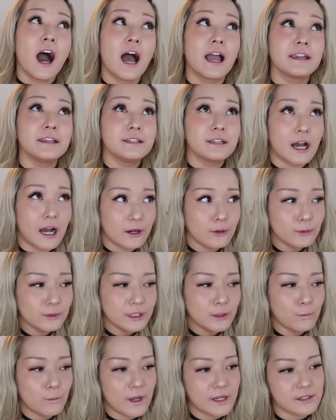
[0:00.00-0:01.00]
I not
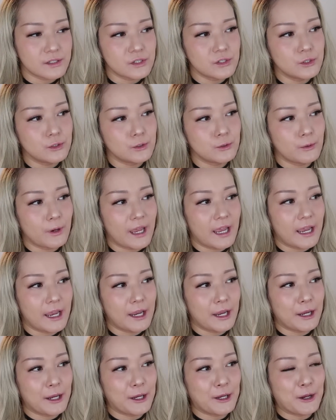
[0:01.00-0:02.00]
only went to
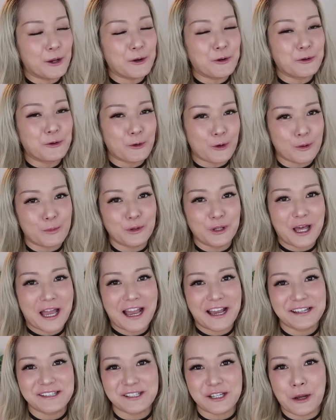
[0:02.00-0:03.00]
a normal
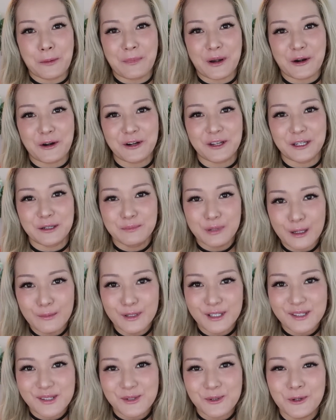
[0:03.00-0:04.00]
ass American
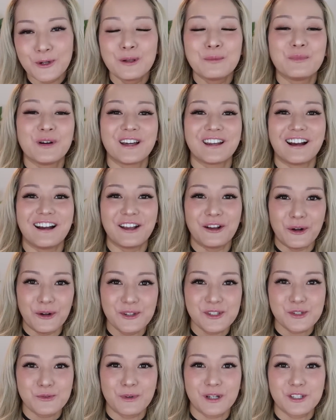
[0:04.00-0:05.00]
public school, but I
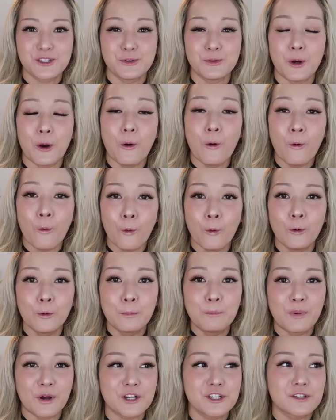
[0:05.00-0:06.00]
also went to a whole
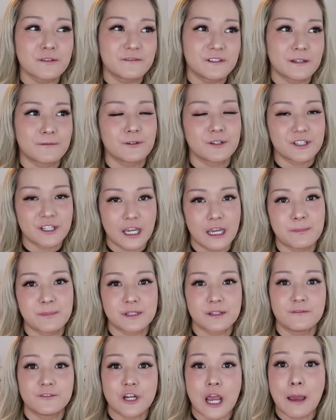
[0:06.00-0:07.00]
bunch of different types
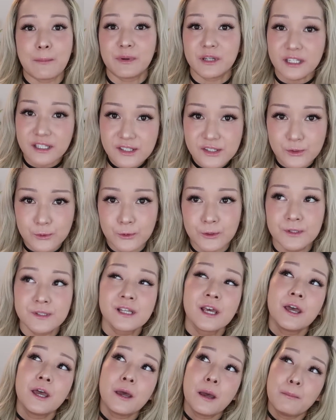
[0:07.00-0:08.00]
of of Japanese schools,
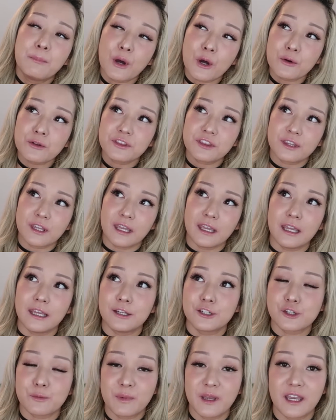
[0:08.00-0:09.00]
both
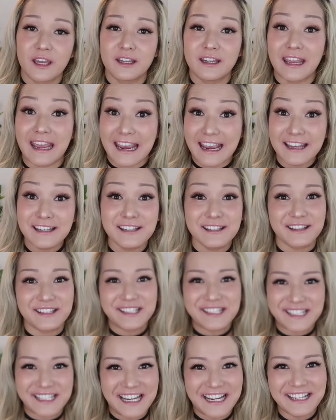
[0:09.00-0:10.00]
in Japan and in the
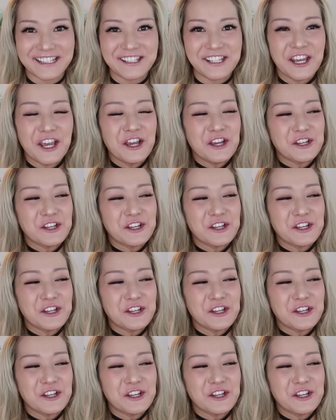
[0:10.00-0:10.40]
States.